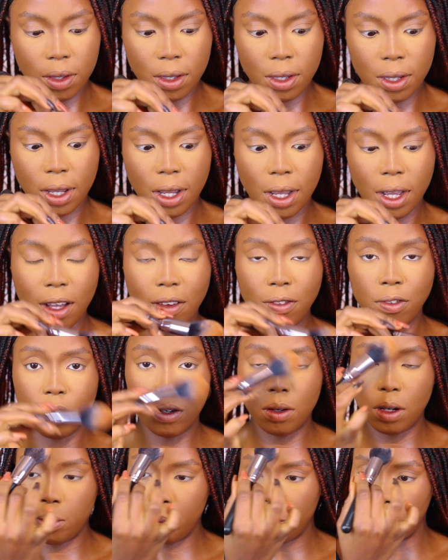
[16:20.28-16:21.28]
See, I have
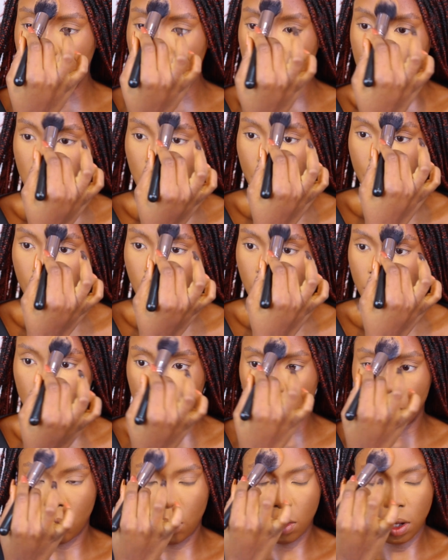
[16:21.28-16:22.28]
Laura Mercier
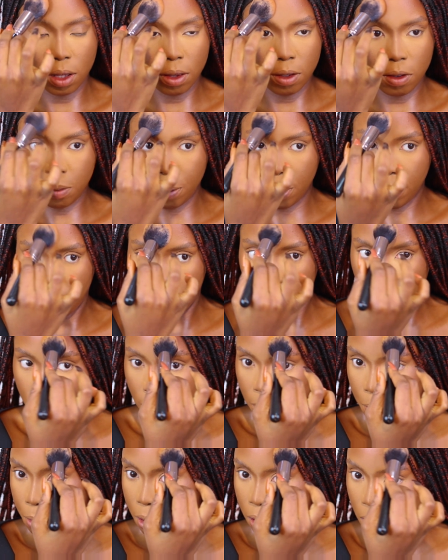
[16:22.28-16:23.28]
powder, and this powder
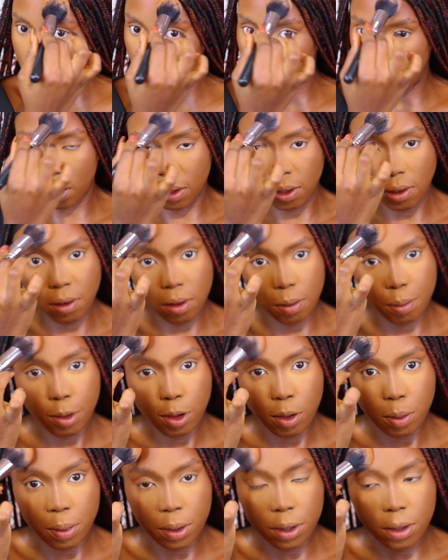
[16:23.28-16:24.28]
is better than it in
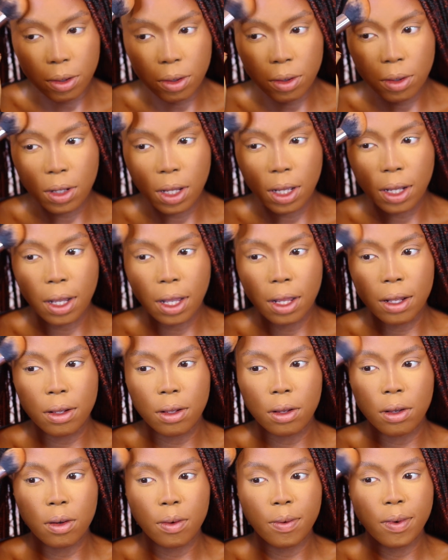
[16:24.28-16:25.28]
my opinion. Like, I
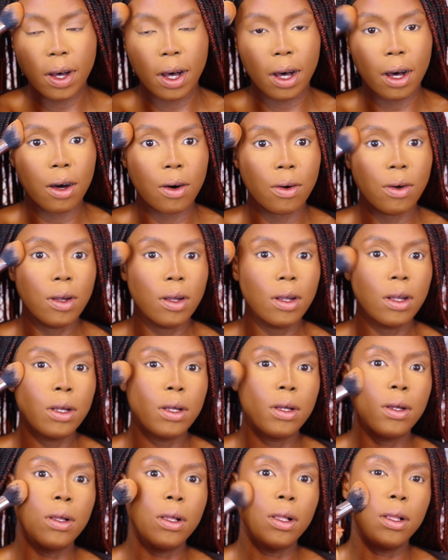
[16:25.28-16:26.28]
love how
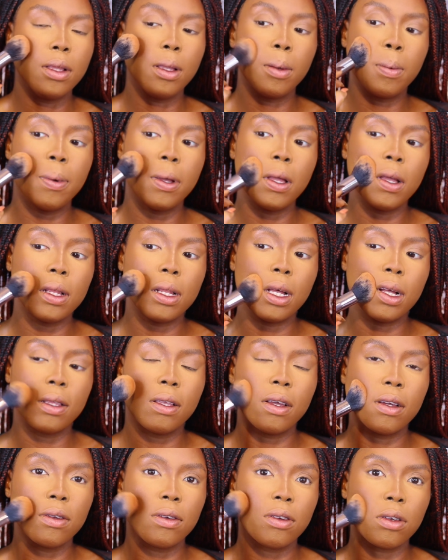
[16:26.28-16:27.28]
they paid
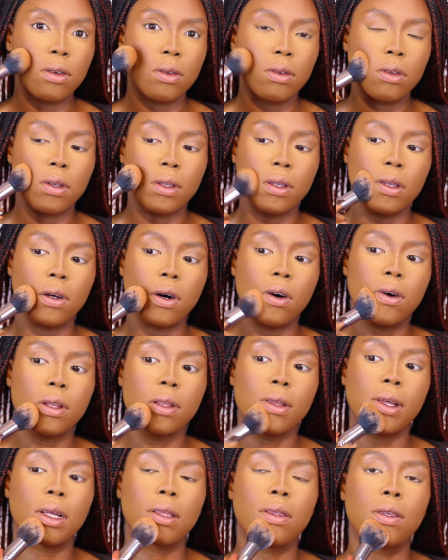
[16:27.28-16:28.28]
attention to the
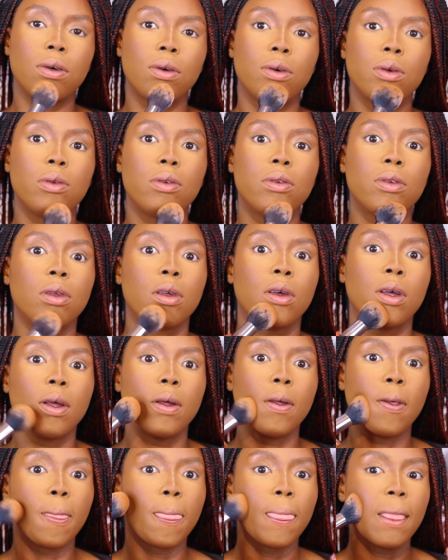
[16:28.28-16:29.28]
undertones.
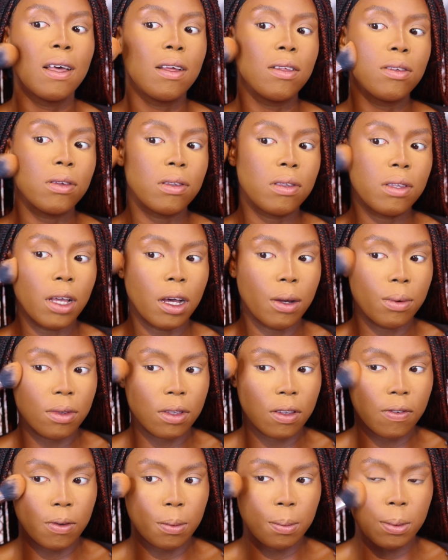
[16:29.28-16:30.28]
So see how
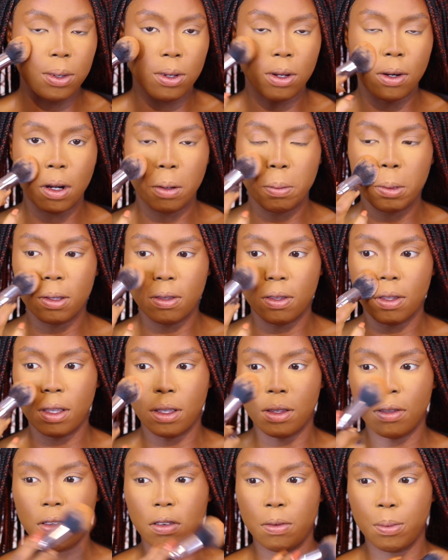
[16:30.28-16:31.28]
it's giving me Laura
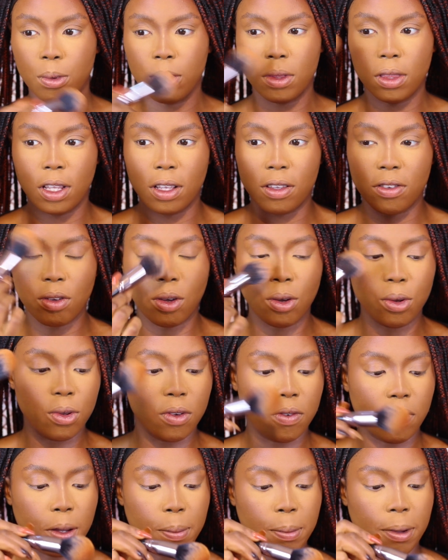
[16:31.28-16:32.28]
Mercier smoothness
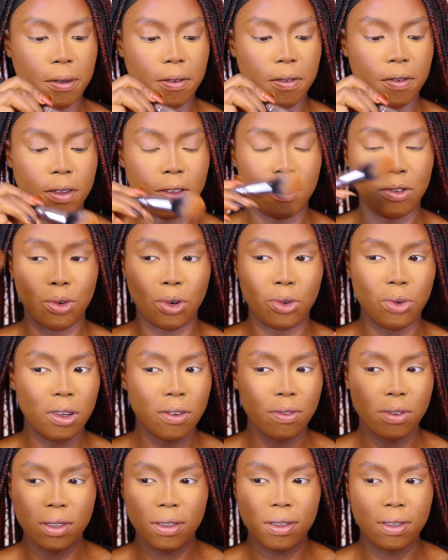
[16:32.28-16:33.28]
all over my face. You're
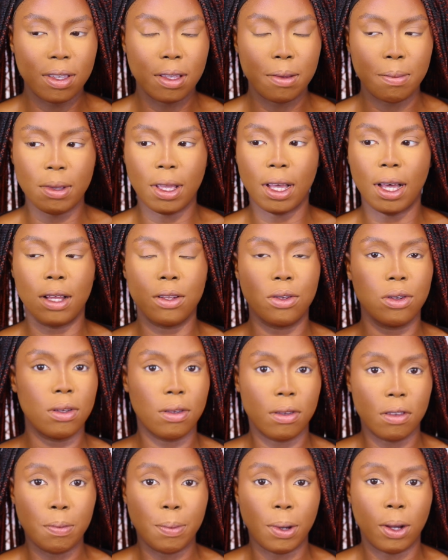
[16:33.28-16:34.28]
not even seeing me add
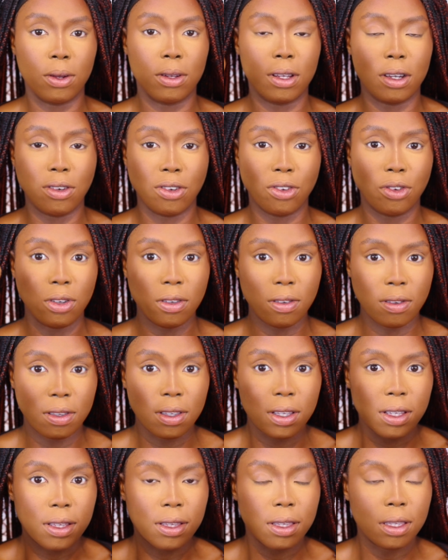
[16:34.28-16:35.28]
on this powder, you're
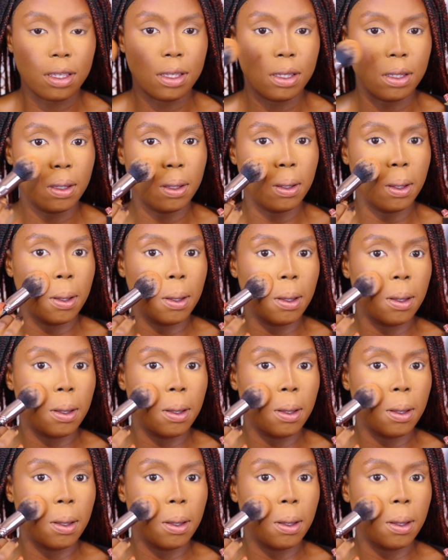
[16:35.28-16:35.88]
just seeing the